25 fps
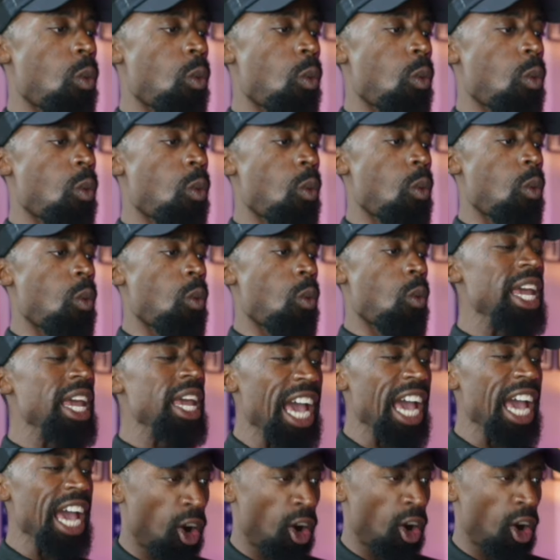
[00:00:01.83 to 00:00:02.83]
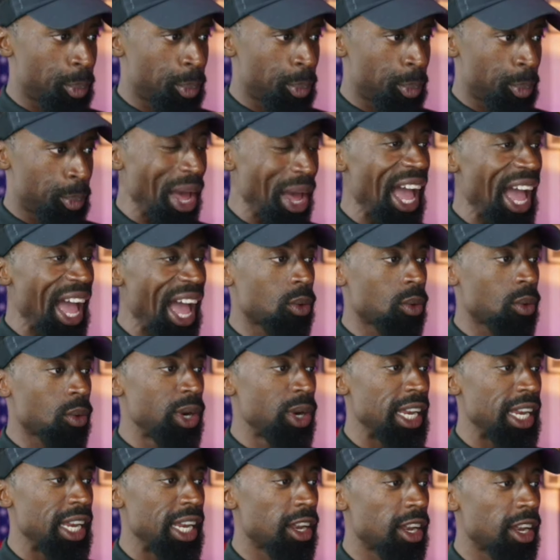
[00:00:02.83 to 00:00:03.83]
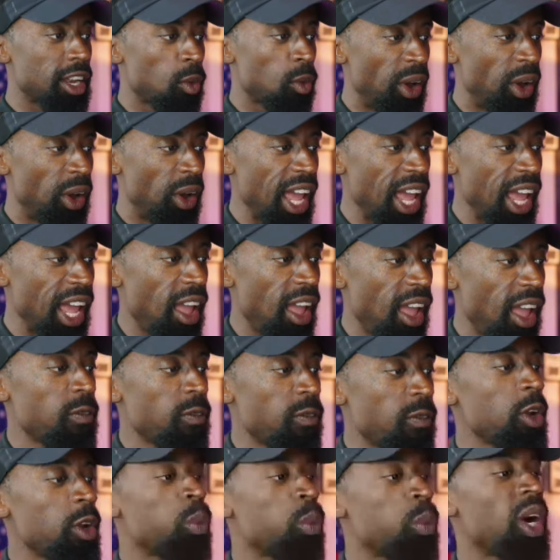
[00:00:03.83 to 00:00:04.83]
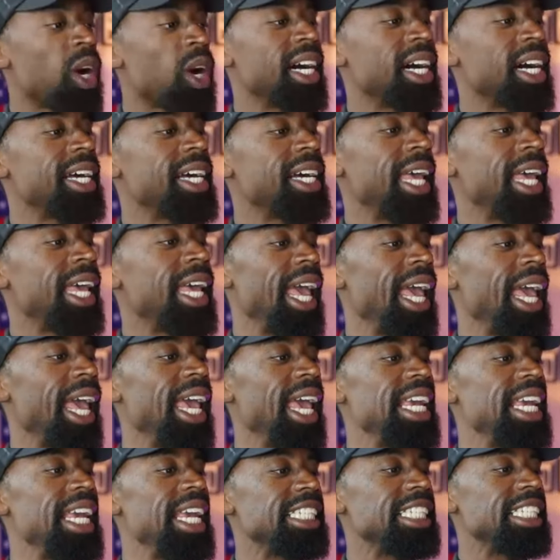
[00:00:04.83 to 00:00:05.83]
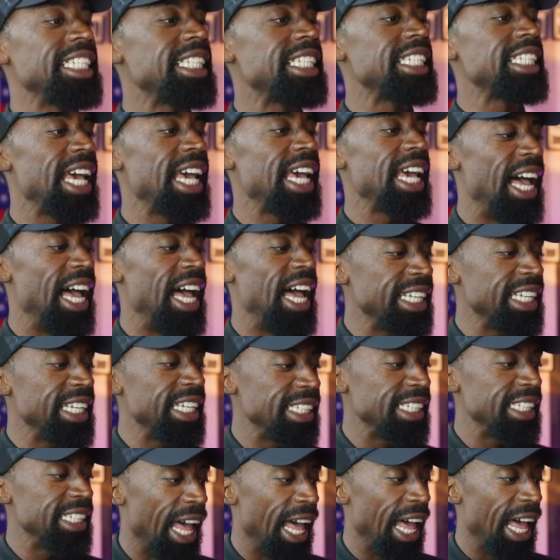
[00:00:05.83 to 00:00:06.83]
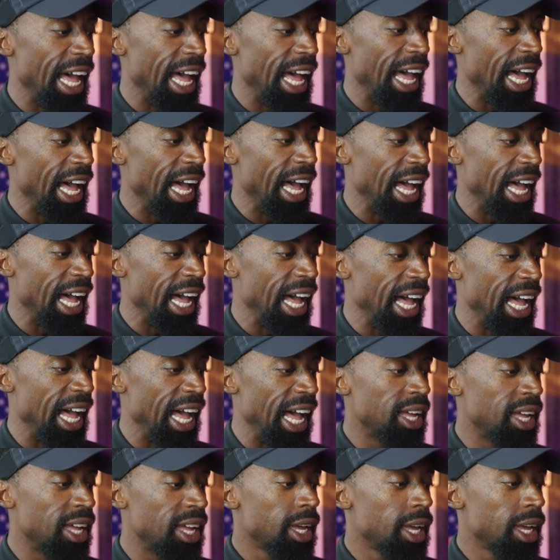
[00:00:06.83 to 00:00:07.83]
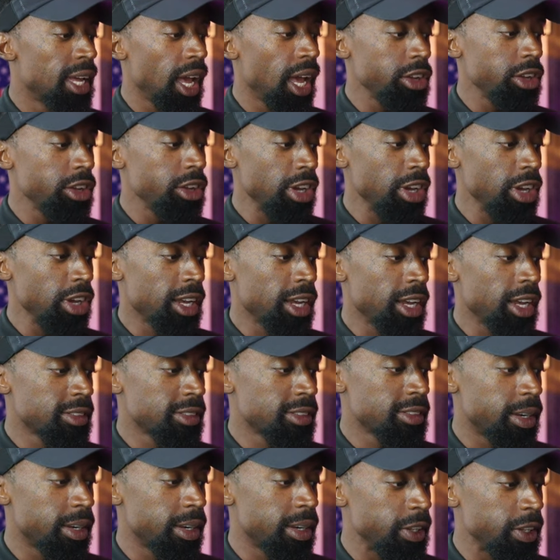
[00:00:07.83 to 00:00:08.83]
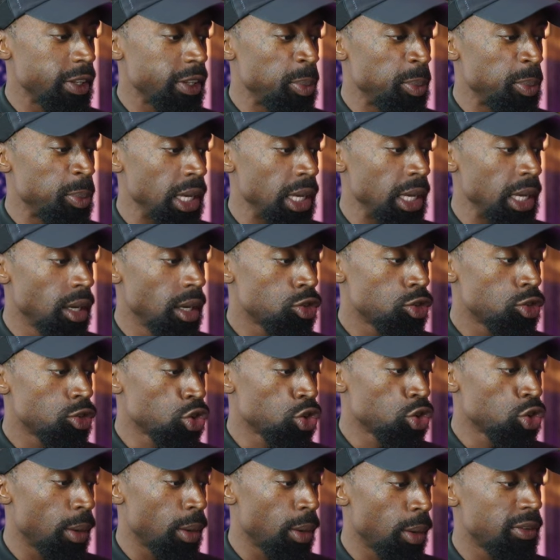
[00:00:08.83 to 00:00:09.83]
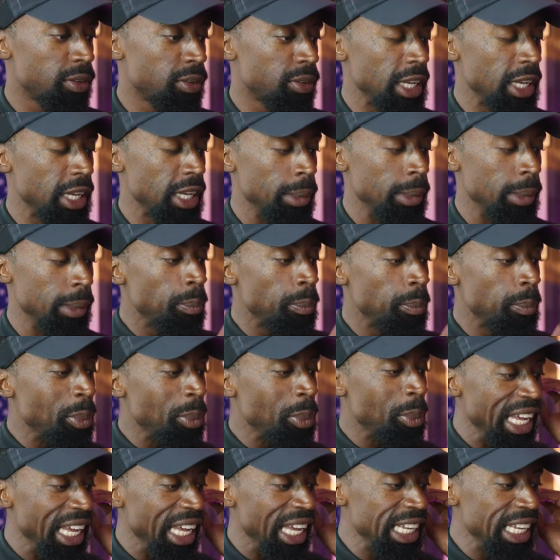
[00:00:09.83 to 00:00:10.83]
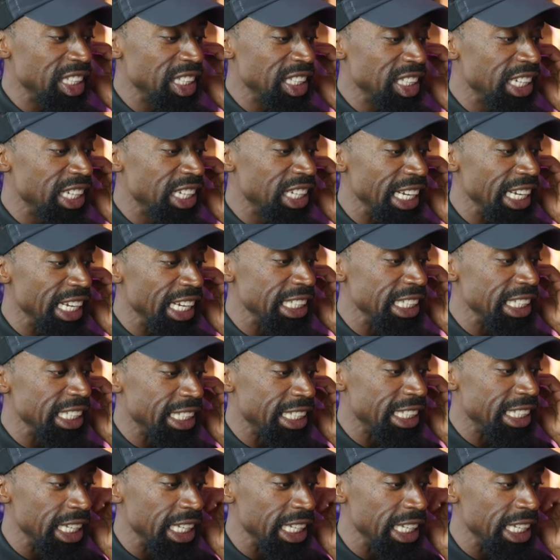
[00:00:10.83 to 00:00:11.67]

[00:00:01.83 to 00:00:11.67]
We are back with another one. Everyone hates Tesla. Hey, shout outs to the VP, Trump's VP, J.D.